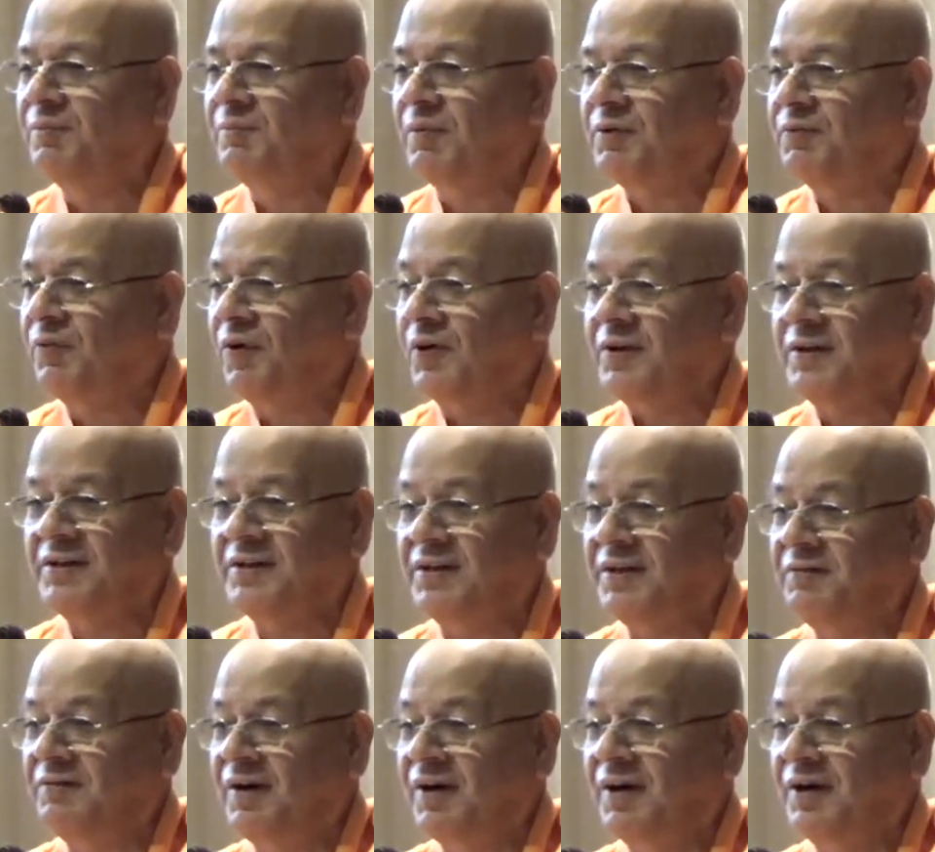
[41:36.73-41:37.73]
But what is
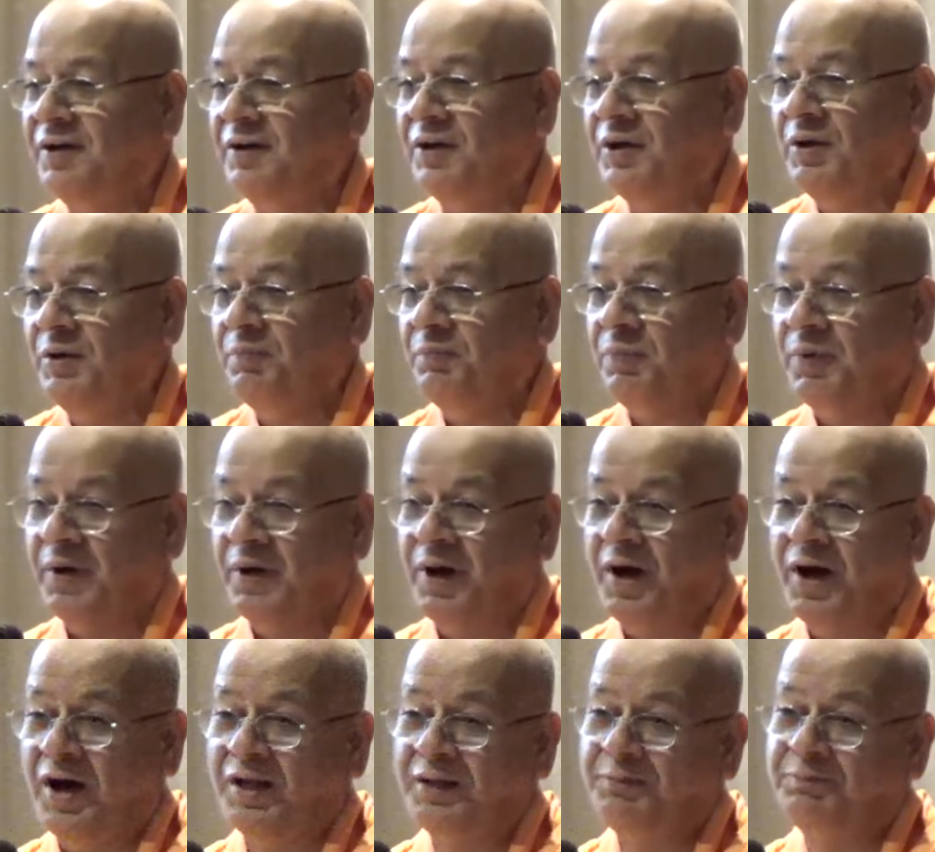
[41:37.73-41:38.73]
Shiva?
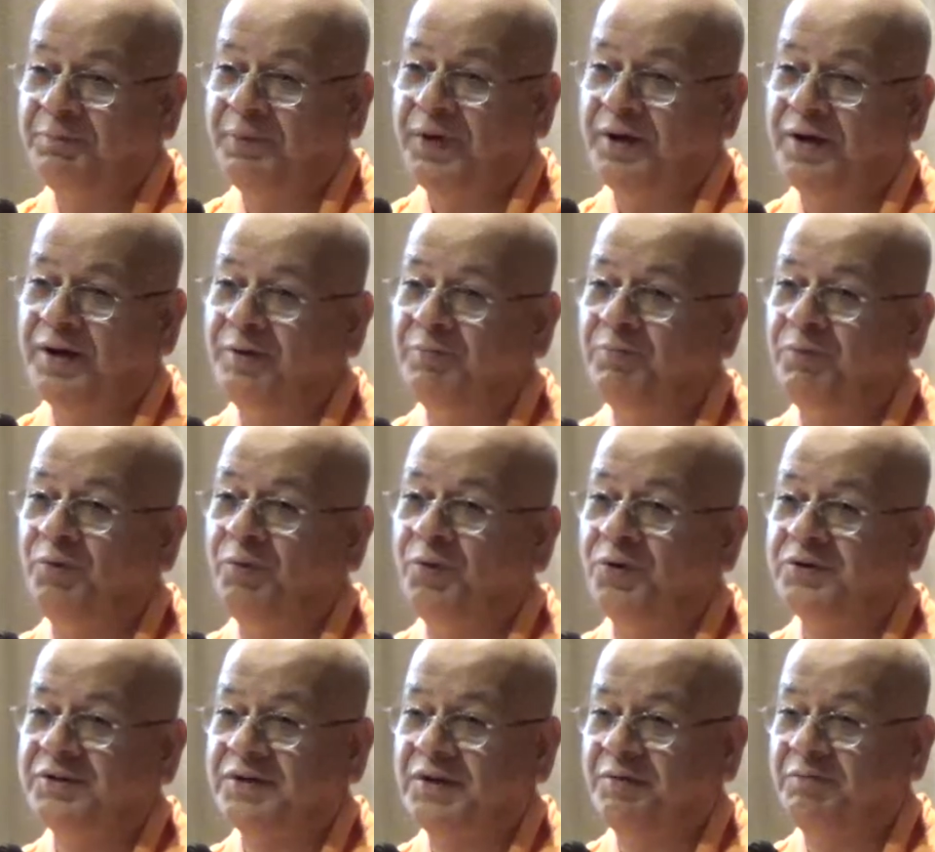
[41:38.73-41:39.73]
Parapara
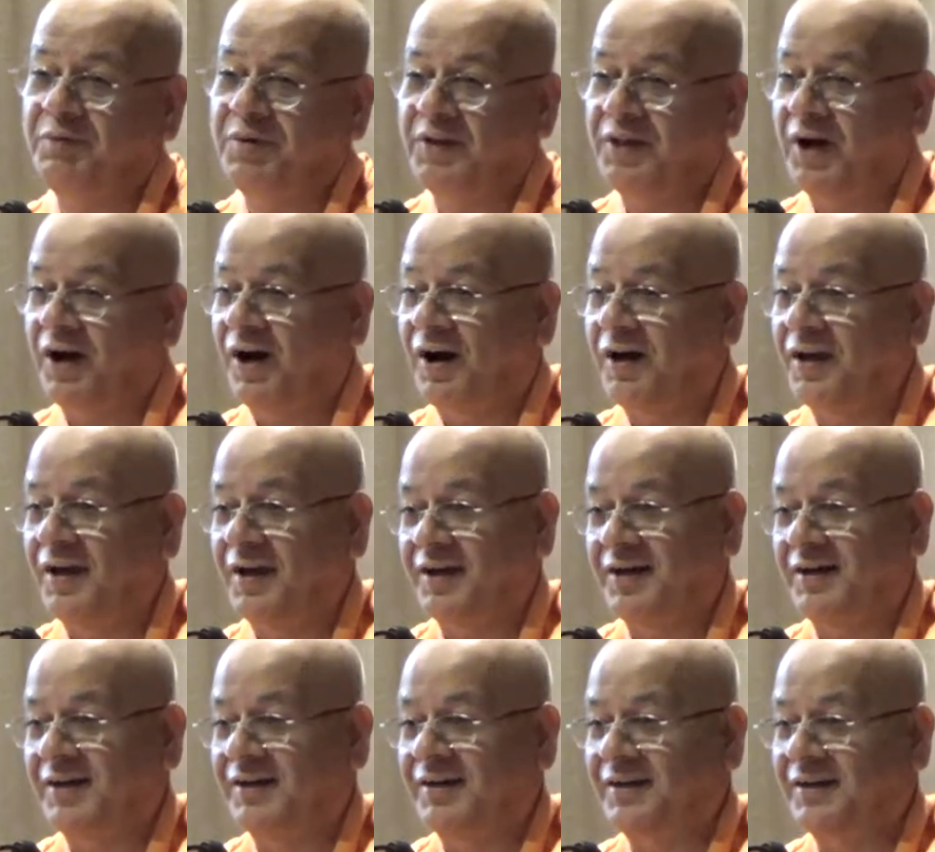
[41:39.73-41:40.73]
Moksha
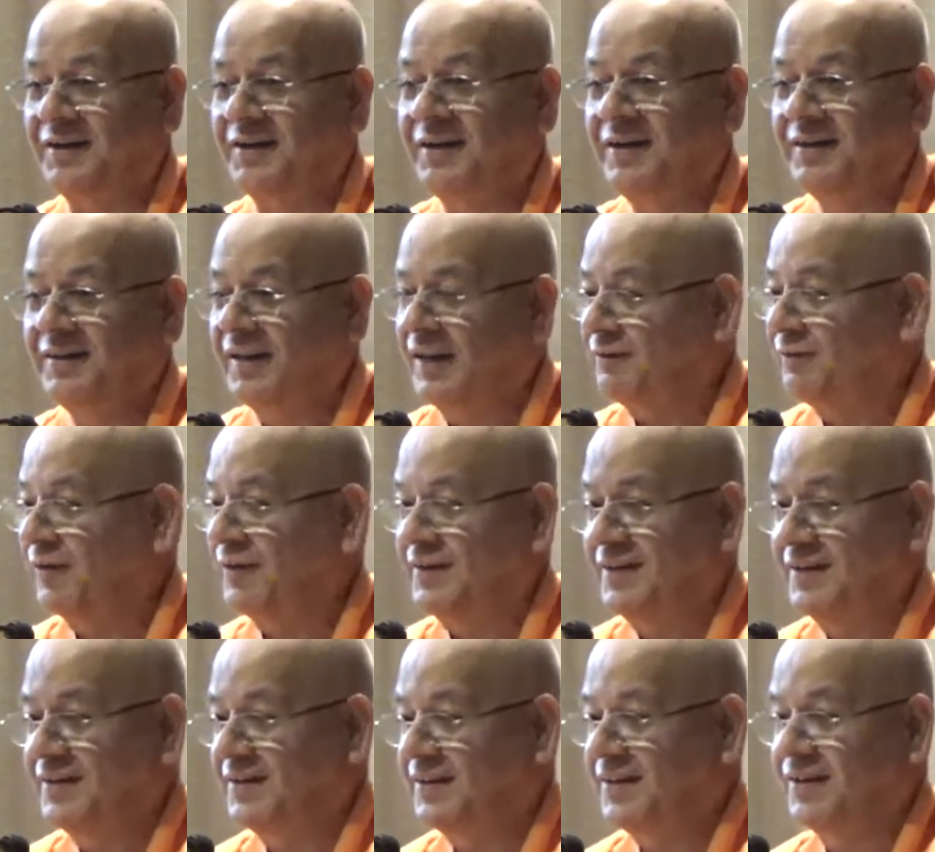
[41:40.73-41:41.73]
Vidhayaka. That was
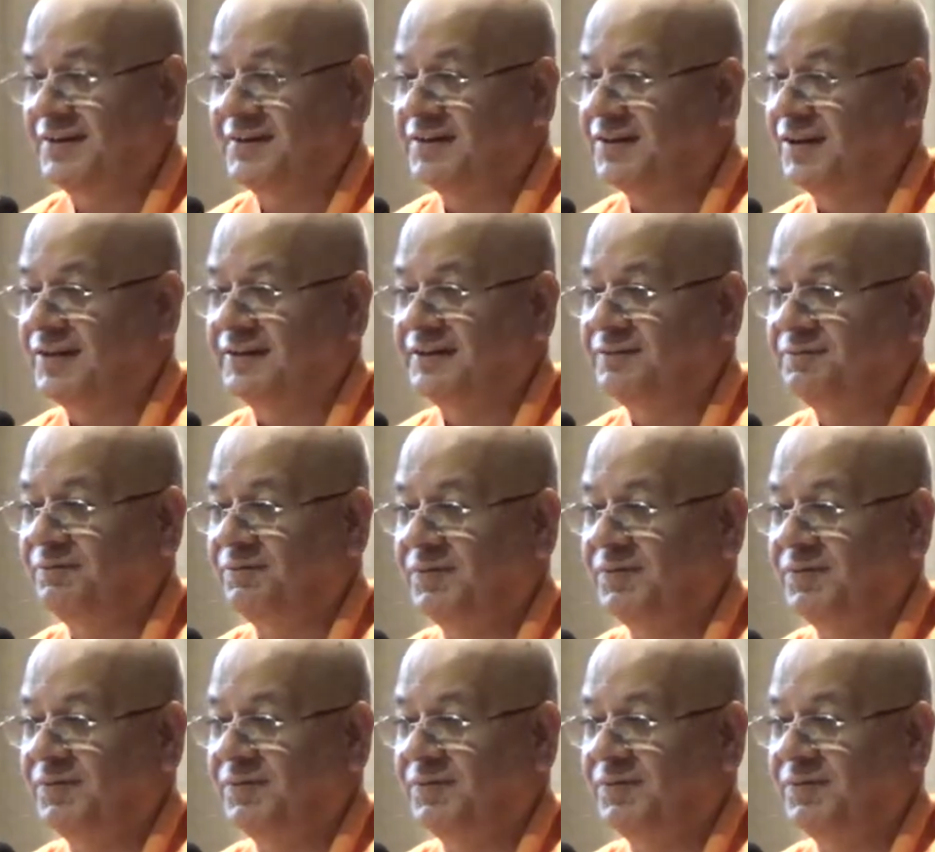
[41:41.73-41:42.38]
his son.